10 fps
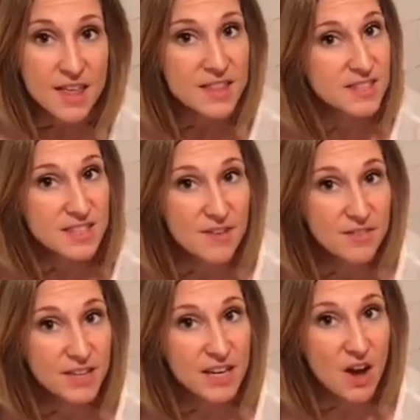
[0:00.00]
This is
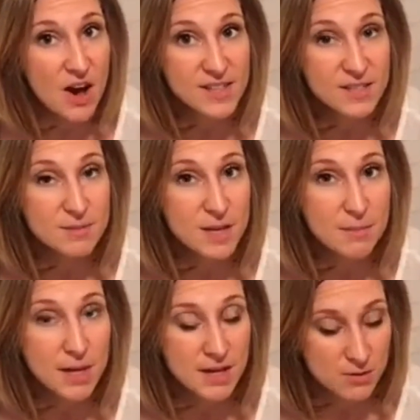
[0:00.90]
definitely an awesome
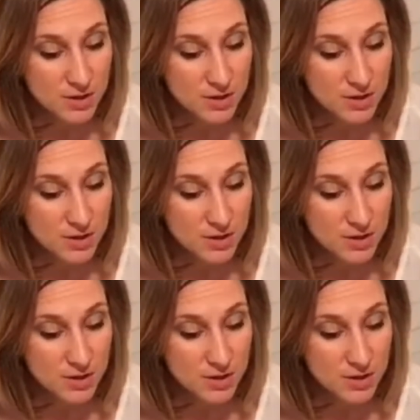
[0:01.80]
tip that you can